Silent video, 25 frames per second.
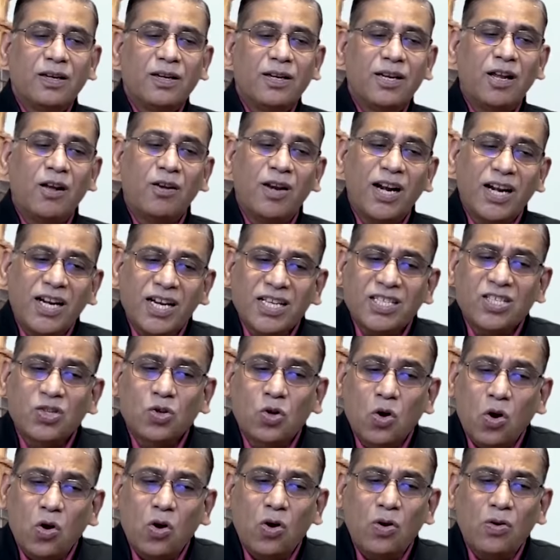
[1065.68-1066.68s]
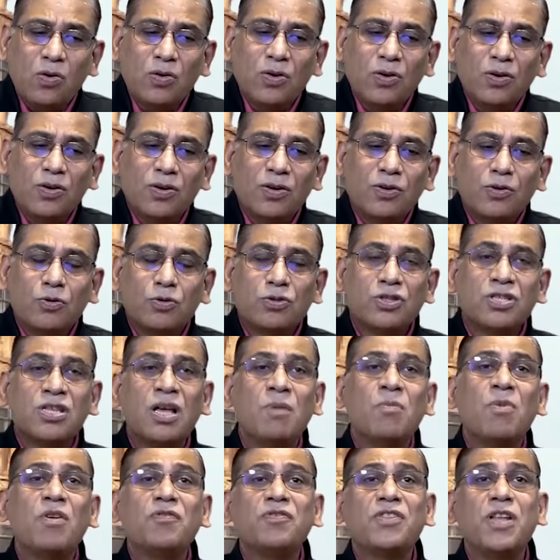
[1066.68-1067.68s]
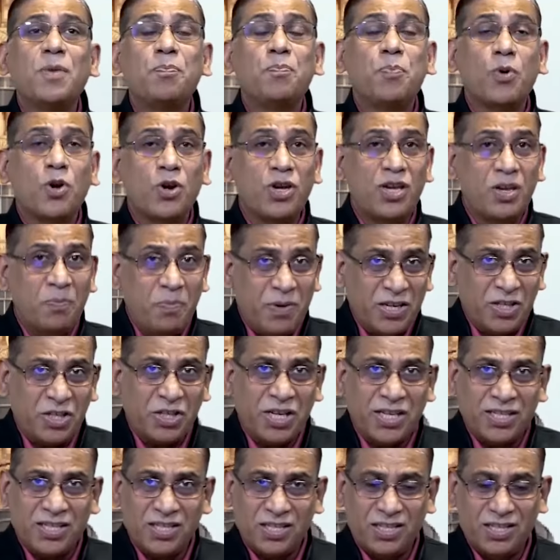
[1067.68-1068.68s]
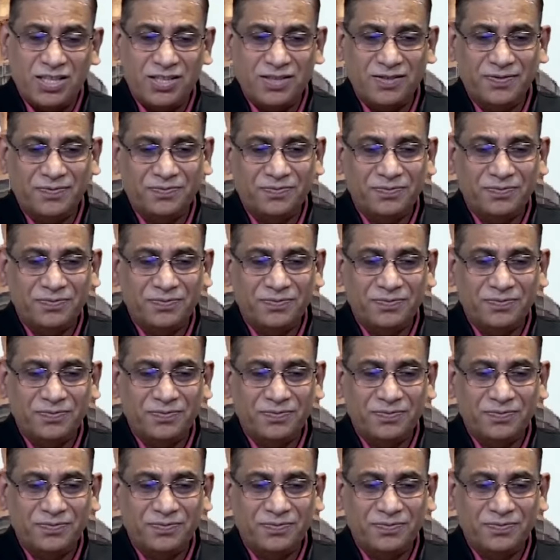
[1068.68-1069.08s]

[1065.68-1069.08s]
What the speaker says: Now let us go to some of the prohibitions